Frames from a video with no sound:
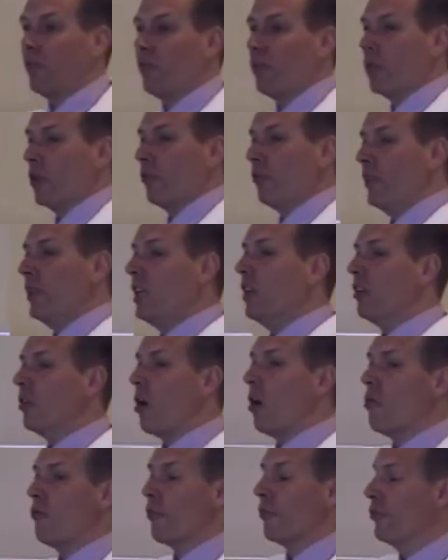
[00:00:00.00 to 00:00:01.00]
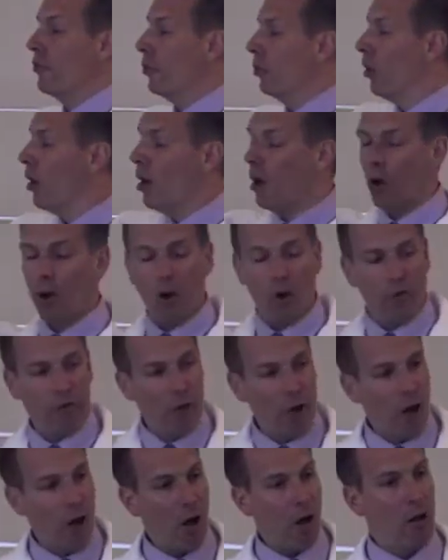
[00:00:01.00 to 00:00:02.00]
it for. If we need an overview
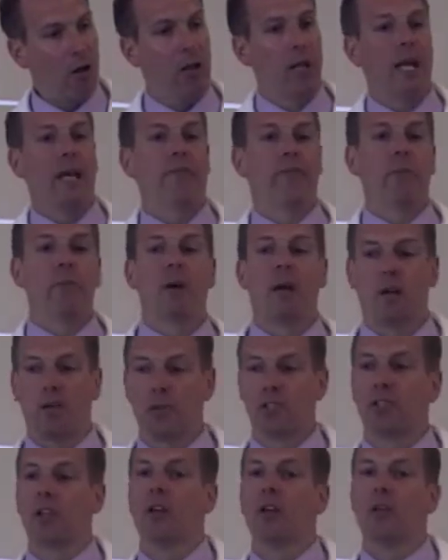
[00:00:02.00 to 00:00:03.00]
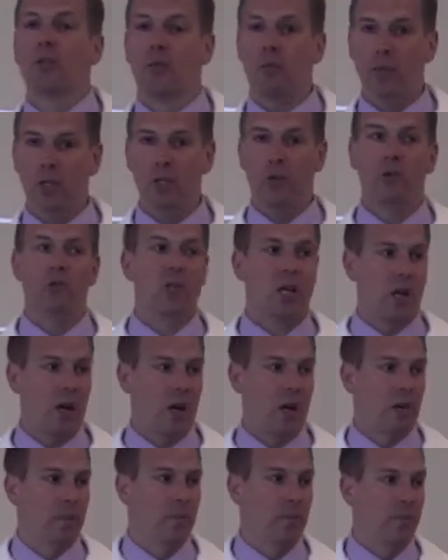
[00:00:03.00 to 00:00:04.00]
of all heavy metals, we use
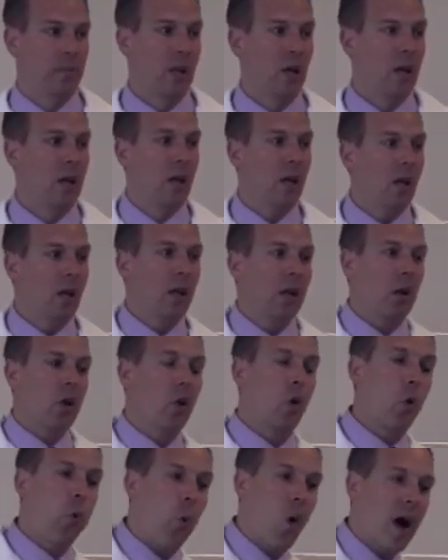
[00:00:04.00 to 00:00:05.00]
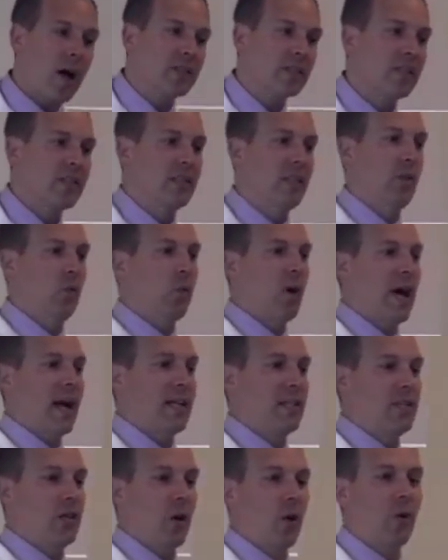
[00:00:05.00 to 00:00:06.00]
hair.
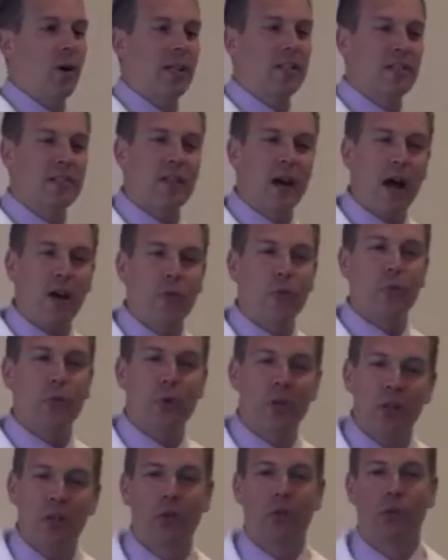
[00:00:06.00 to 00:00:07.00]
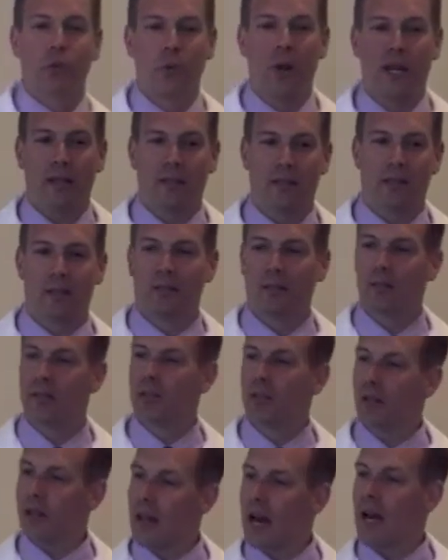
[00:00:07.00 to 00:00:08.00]
Quantity-wise though, it's not real great.
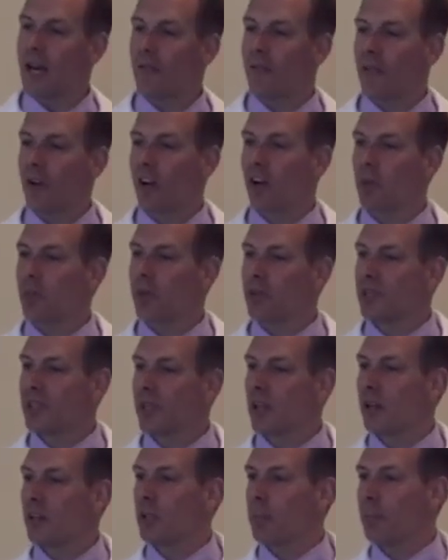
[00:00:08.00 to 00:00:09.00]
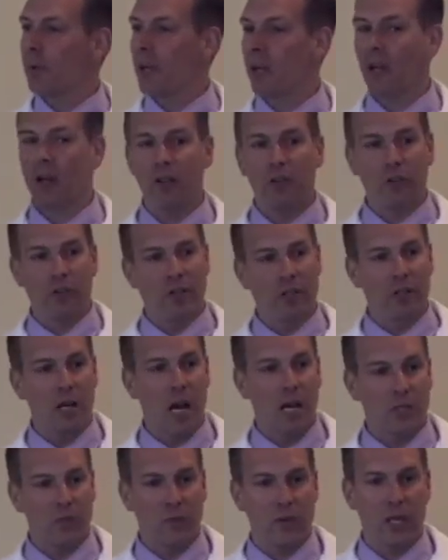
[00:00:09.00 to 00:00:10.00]
There's a lot of variables there depending on your
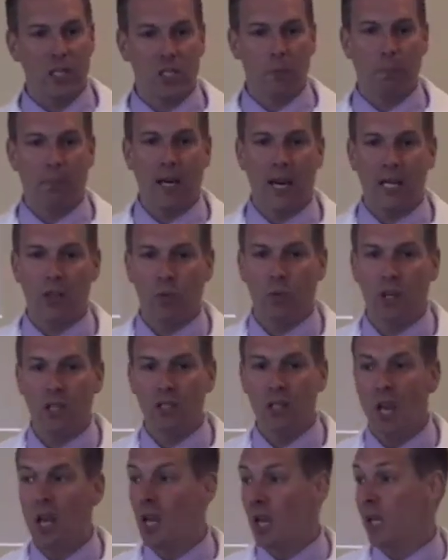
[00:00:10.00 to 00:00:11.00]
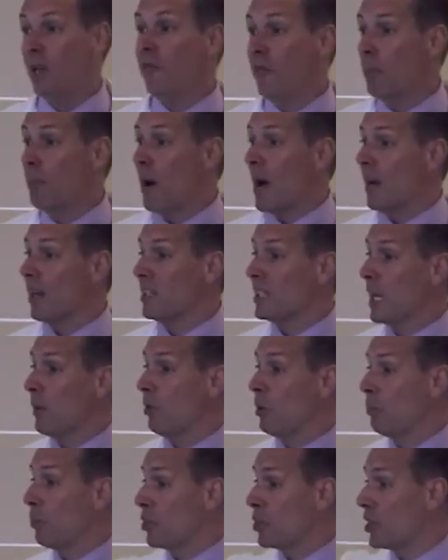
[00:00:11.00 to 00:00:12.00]
detoxification pathways. And if your body's
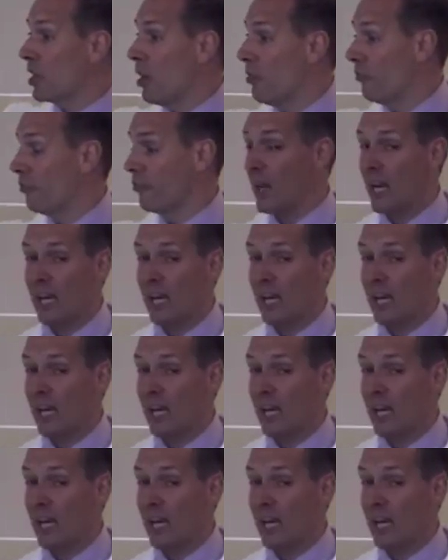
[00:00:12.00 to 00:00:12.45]
able to push it out